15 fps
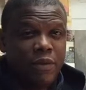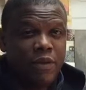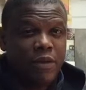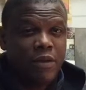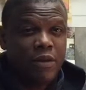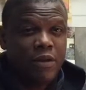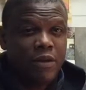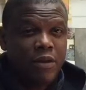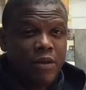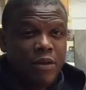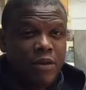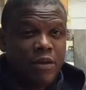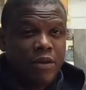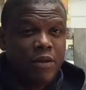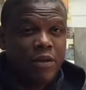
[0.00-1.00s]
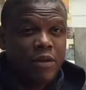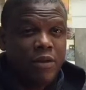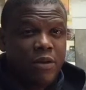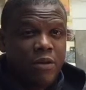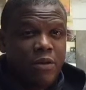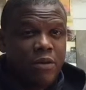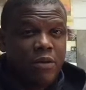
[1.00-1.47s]

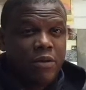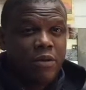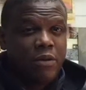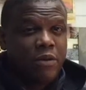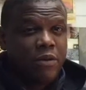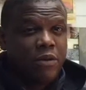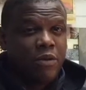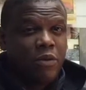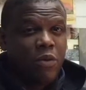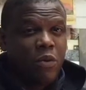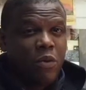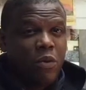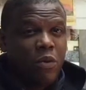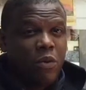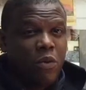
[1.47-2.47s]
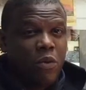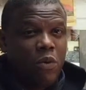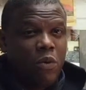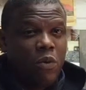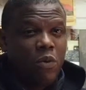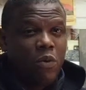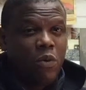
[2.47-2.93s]

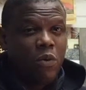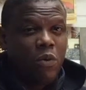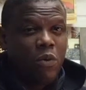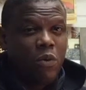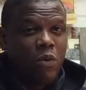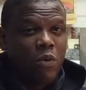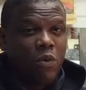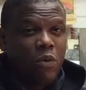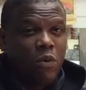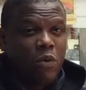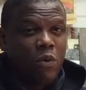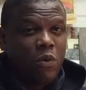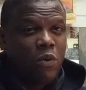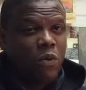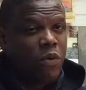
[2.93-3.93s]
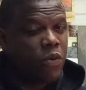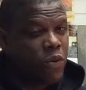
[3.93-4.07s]
[no speech]